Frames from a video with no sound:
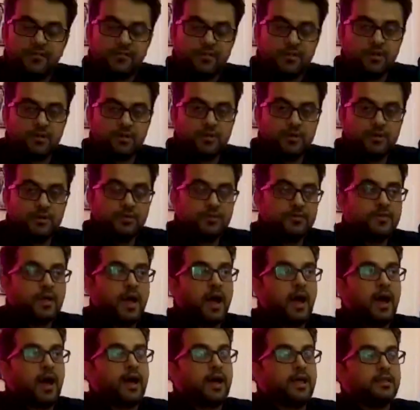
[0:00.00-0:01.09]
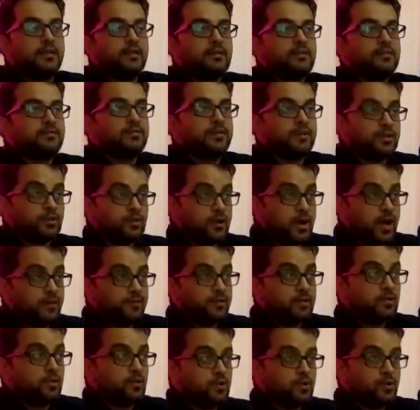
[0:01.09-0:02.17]
Afternoon and very good
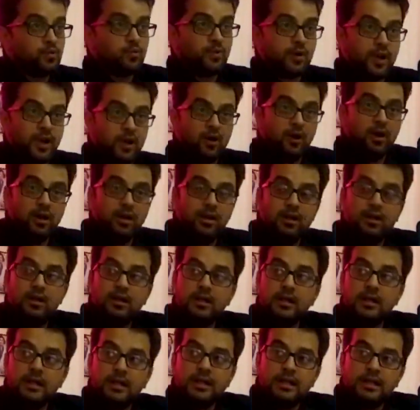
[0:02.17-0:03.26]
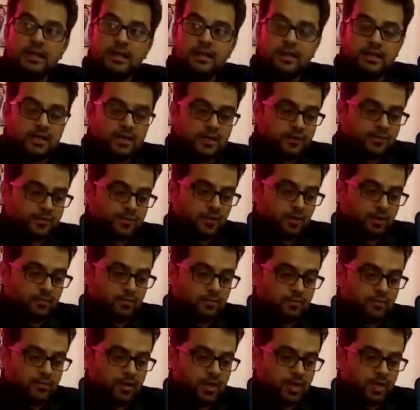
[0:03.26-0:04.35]
afternoon to one and all here
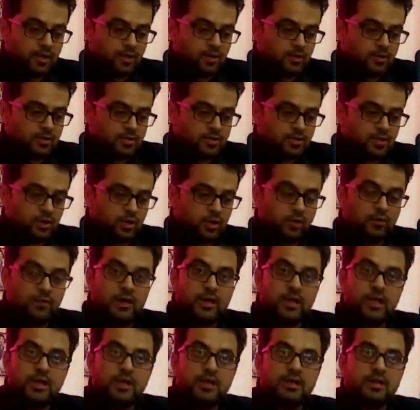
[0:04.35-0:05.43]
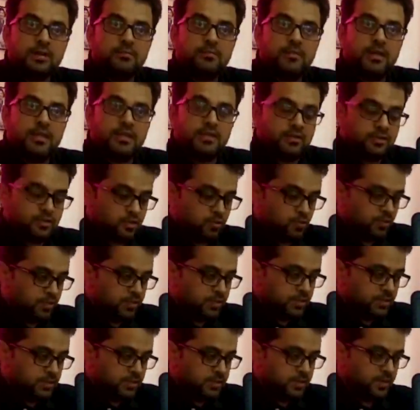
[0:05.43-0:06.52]
from across all over India, ideal
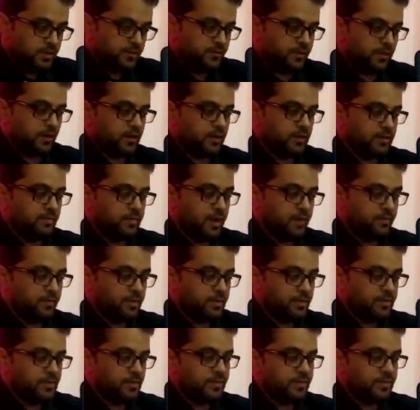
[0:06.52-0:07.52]
students and faculty members.